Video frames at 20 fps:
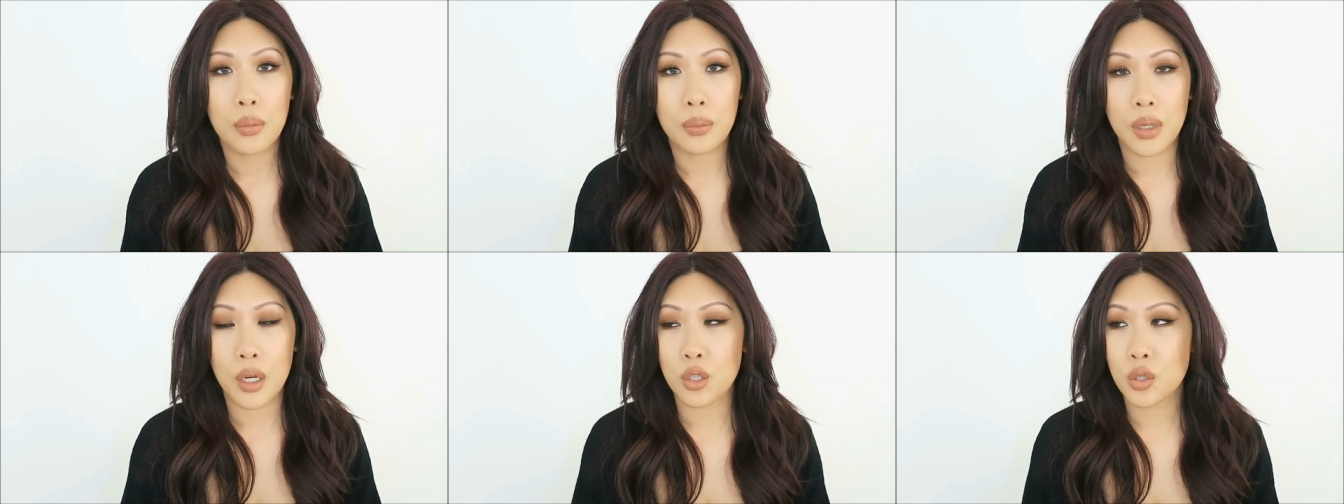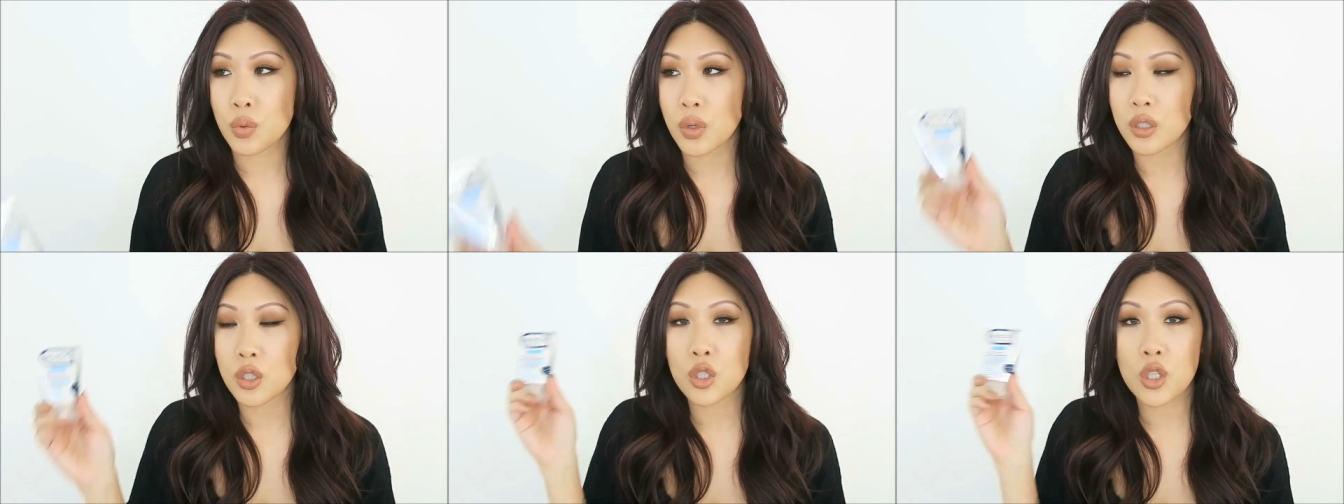But I
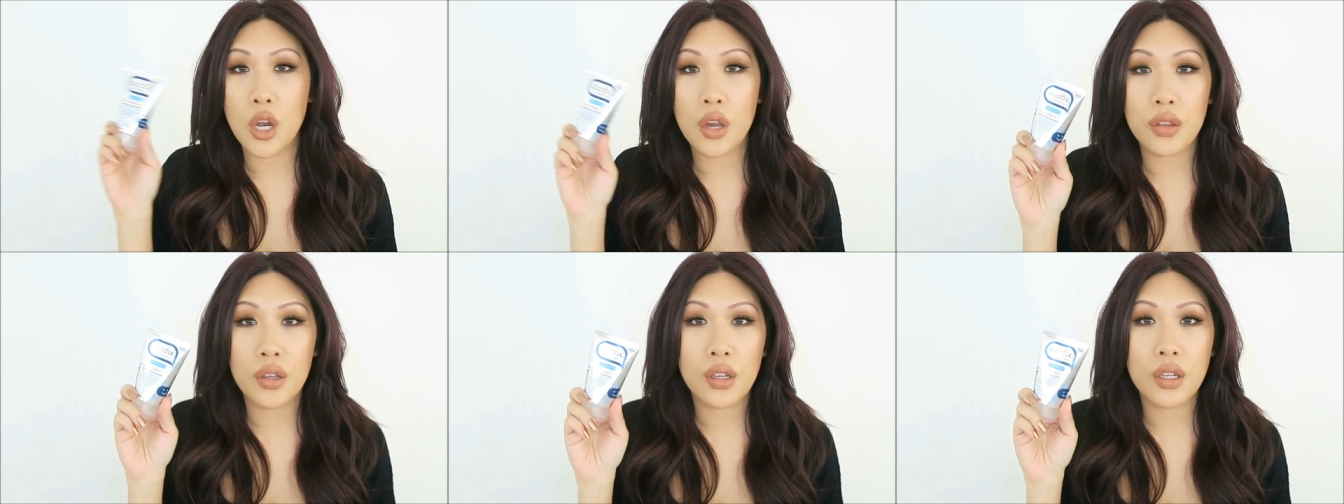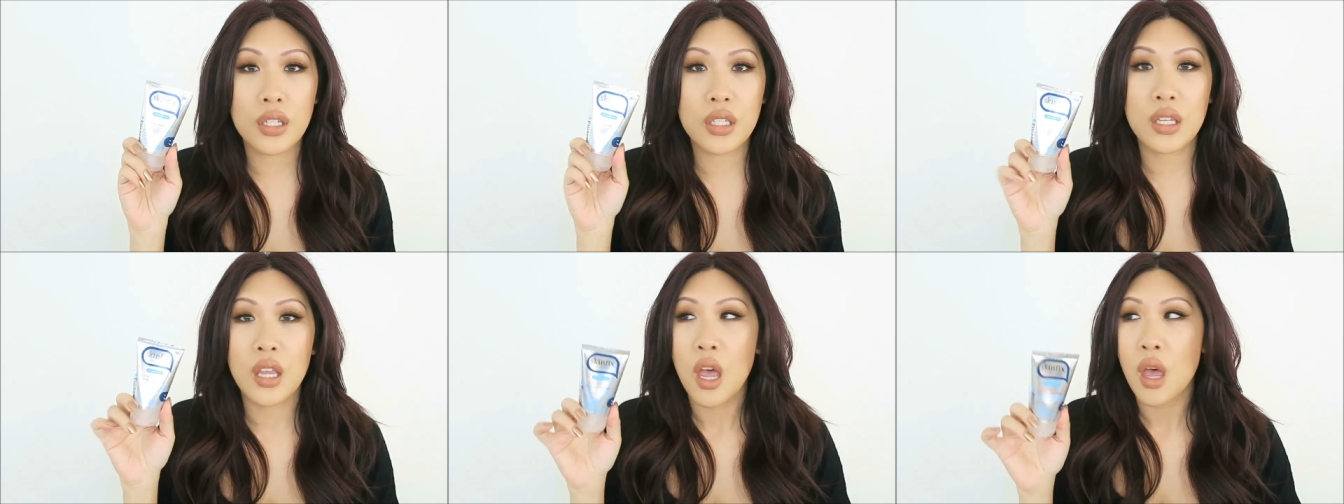just wanna share
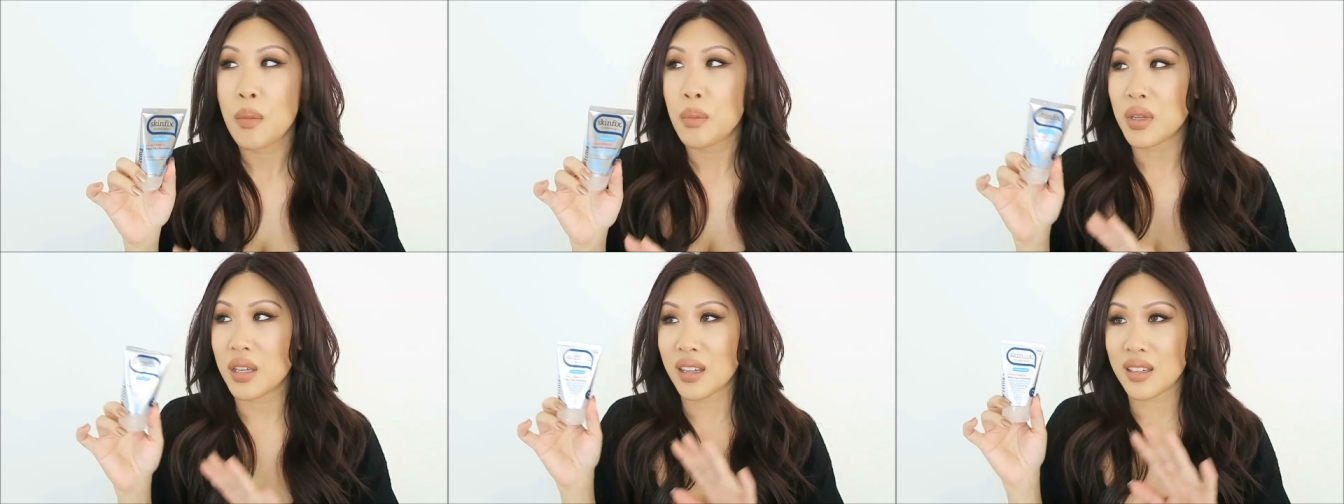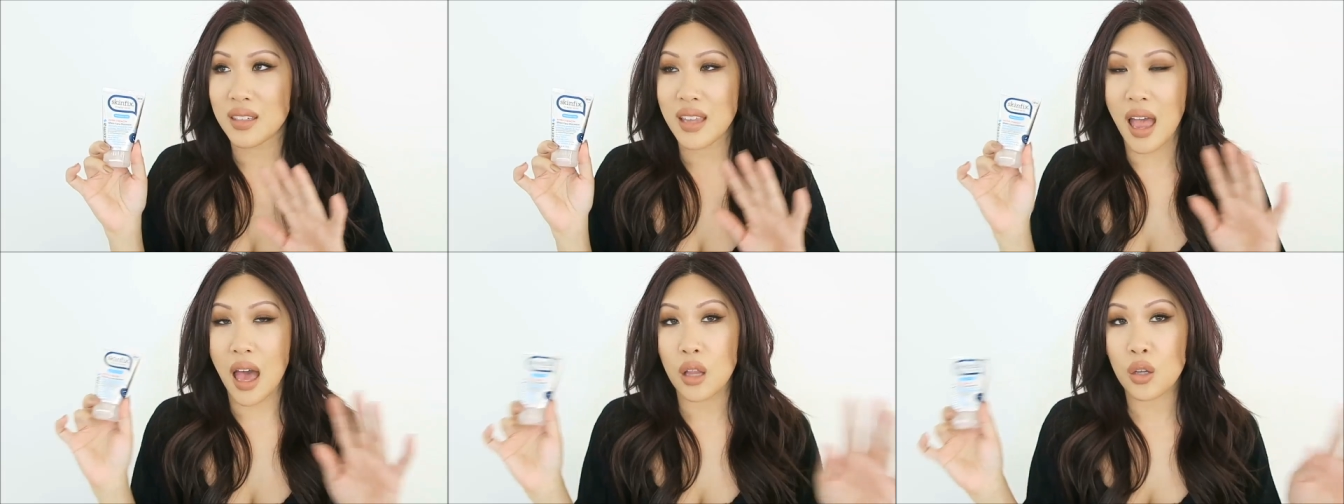this
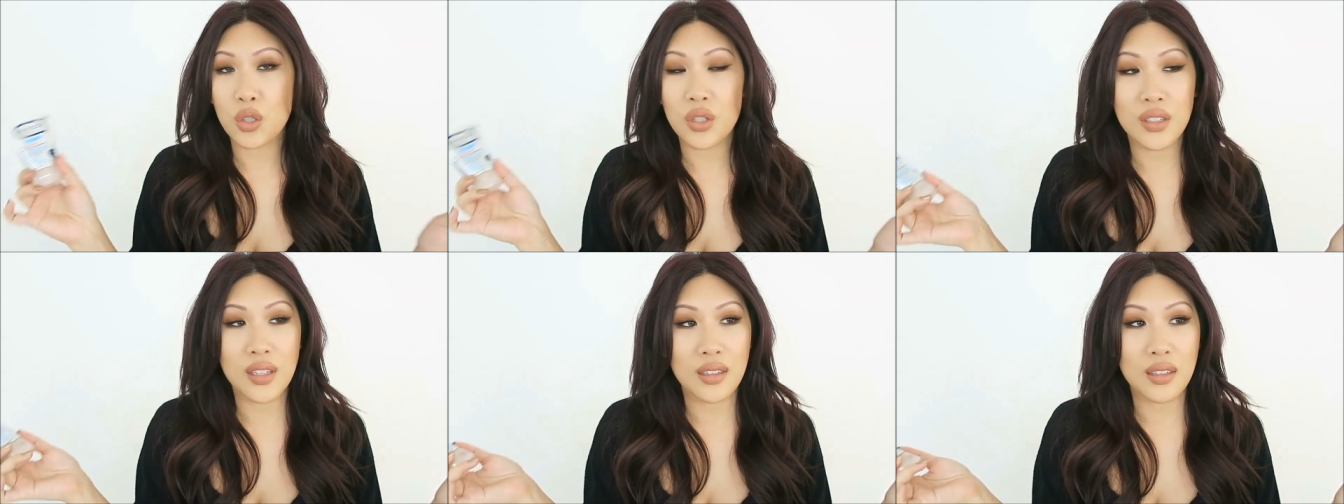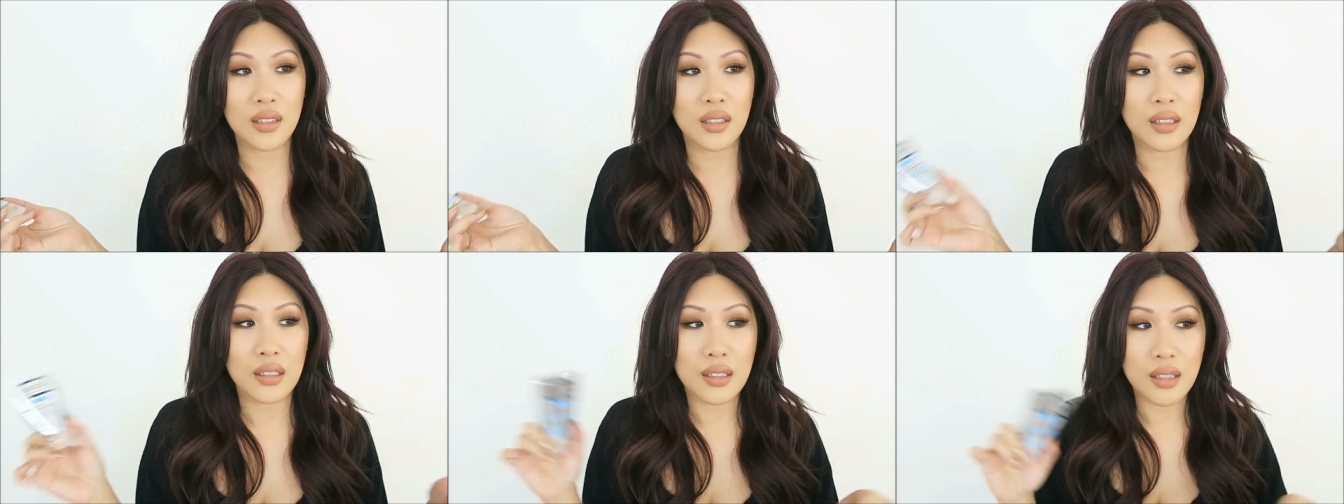because allergy
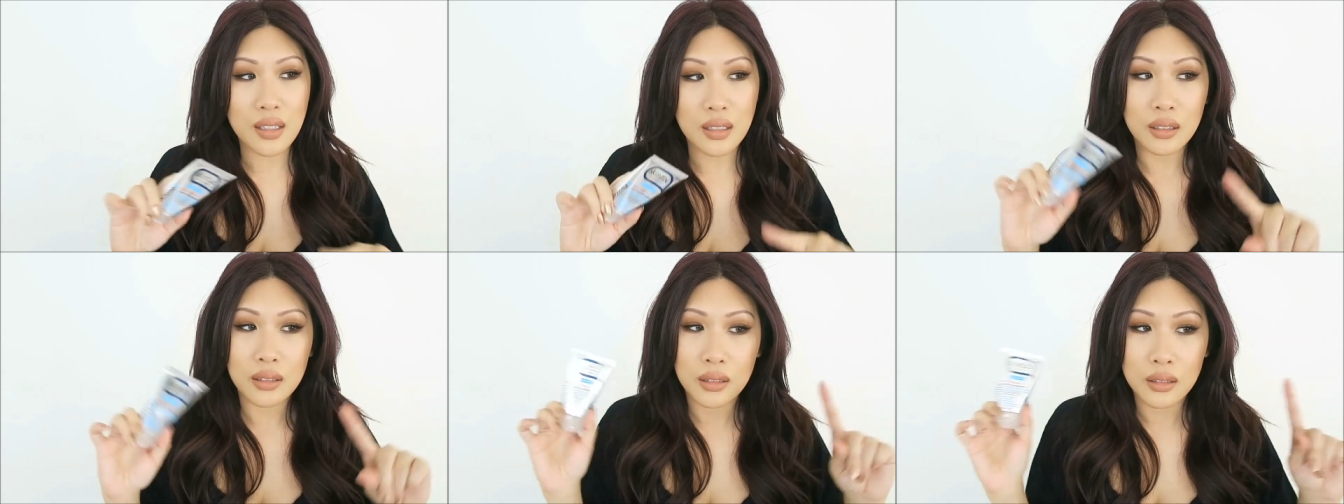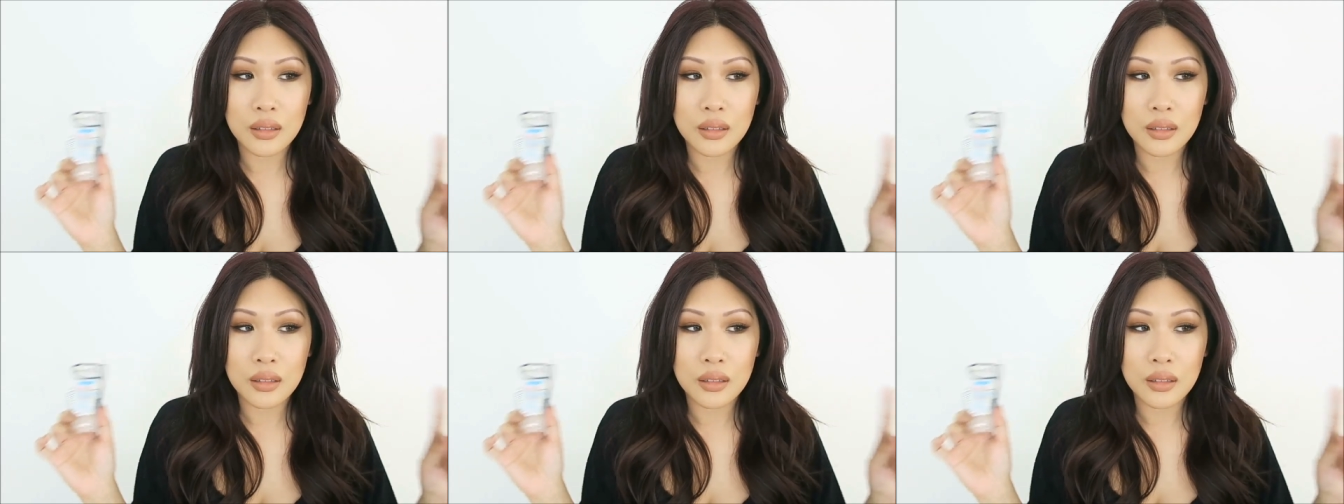season is